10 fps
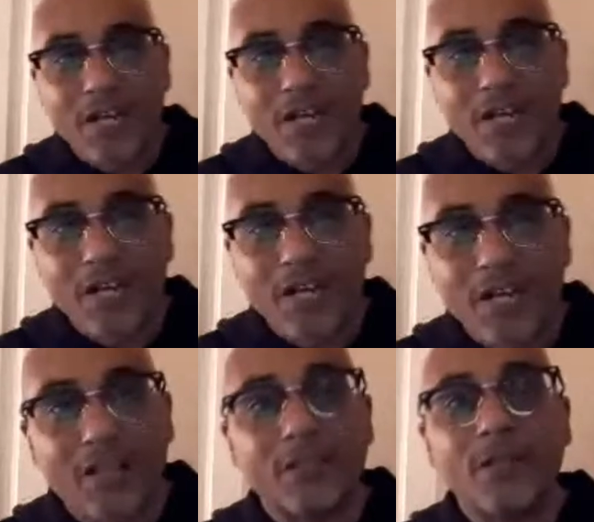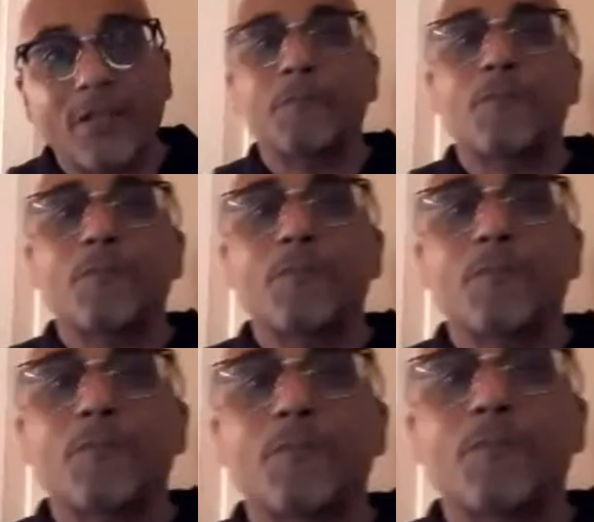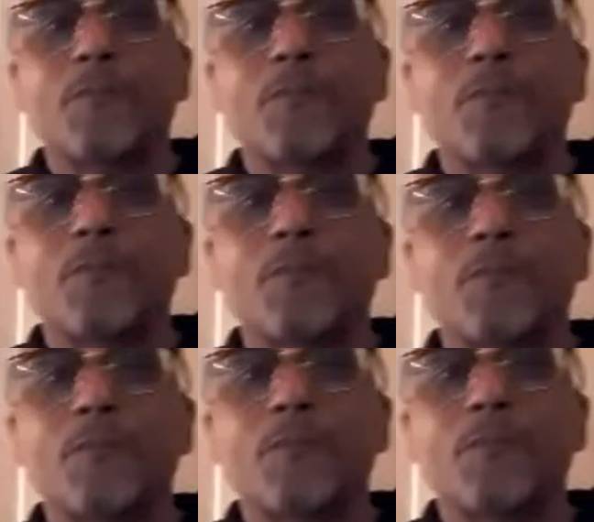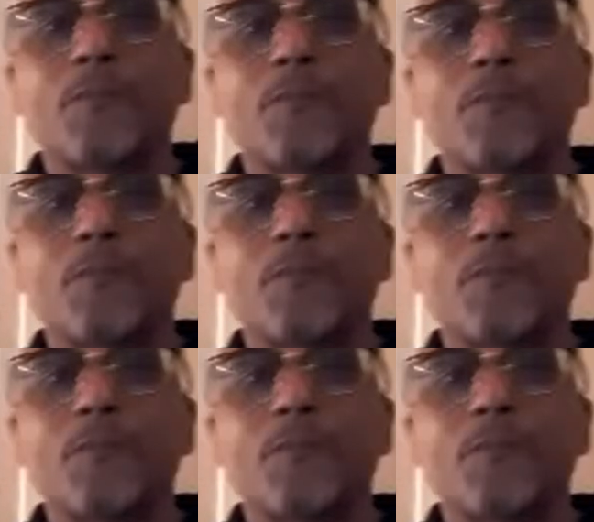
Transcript: That's how you're gonna lose it. You